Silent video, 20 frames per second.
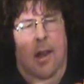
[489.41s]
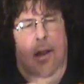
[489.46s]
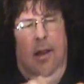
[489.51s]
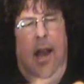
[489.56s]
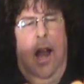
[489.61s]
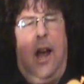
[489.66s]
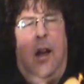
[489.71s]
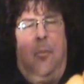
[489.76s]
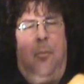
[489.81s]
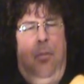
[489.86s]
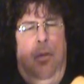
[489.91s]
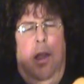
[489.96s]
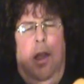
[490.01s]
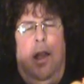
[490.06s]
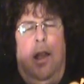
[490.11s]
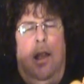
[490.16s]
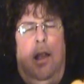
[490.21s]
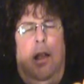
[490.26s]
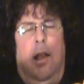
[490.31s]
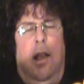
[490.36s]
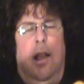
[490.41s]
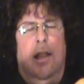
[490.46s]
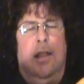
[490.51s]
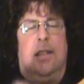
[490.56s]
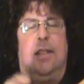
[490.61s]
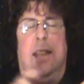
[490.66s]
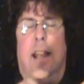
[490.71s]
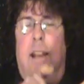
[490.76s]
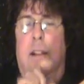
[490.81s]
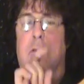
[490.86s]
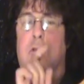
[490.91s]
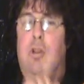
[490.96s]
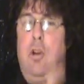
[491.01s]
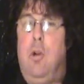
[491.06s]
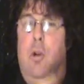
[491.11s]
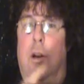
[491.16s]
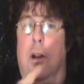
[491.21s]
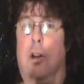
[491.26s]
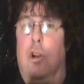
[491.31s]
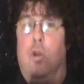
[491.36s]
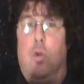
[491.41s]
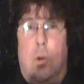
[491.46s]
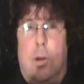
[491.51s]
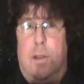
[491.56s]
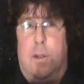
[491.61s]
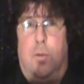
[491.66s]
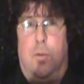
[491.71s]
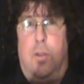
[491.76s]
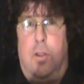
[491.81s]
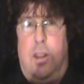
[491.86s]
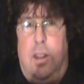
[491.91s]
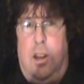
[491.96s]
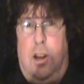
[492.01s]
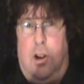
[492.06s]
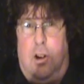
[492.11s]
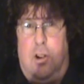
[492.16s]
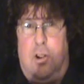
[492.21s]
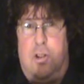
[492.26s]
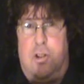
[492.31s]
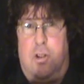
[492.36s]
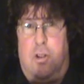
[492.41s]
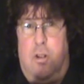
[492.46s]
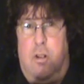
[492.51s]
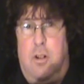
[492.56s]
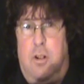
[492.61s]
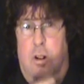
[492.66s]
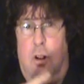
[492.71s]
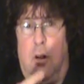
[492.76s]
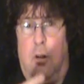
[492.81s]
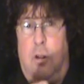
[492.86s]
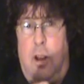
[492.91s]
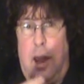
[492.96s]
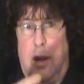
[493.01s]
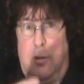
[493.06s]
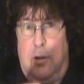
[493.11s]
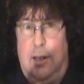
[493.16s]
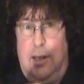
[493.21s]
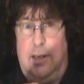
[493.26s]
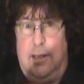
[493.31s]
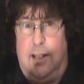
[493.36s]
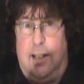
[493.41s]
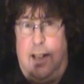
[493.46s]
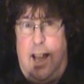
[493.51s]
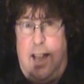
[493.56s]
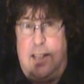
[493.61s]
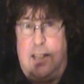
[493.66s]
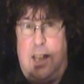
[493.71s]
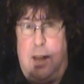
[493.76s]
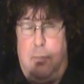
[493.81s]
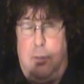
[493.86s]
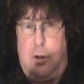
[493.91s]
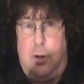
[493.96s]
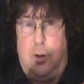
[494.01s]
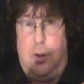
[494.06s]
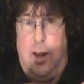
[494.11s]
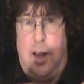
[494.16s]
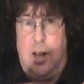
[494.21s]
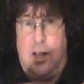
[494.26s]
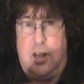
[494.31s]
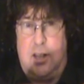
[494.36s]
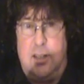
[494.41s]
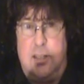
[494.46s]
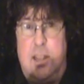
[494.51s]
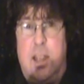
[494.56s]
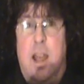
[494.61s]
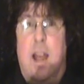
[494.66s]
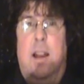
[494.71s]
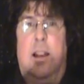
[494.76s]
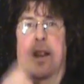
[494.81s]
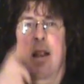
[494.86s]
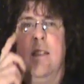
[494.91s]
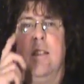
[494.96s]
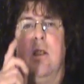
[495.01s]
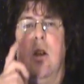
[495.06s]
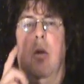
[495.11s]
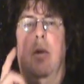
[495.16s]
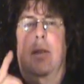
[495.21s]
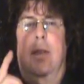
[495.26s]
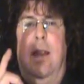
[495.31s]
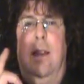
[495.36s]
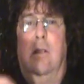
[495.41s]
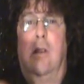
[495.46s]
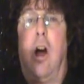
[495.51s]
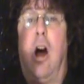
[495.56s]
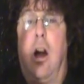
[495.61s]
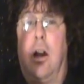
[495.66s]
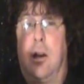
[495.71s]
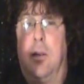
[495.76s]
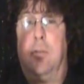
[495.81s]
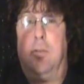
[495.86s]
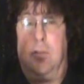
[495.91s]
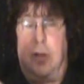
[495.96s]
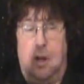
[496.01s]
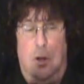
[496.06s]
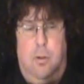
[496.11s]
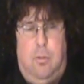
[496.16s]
Now, instead of two ear twists for the ears, or like we did the last couple creations, let's go with a lock of two.